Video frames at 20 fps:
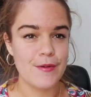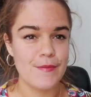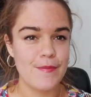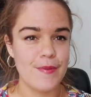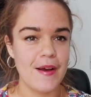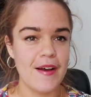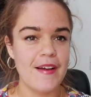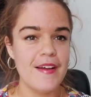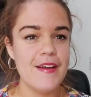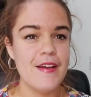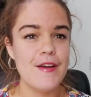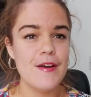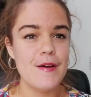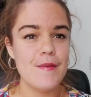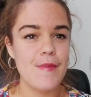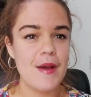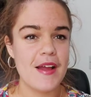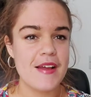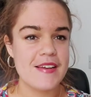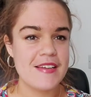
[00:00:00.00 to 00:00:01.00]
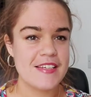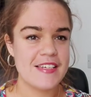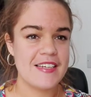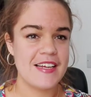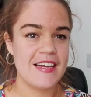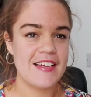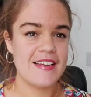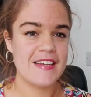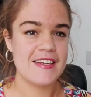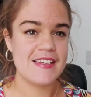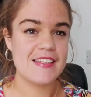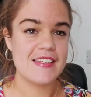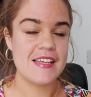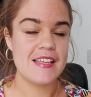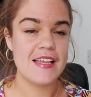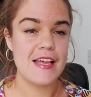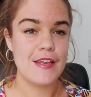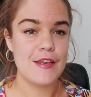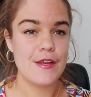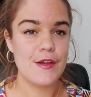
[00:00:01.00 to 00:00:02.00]
but my understanding is that
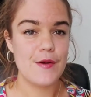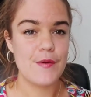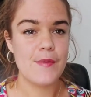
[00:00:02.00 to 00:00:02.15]
then it will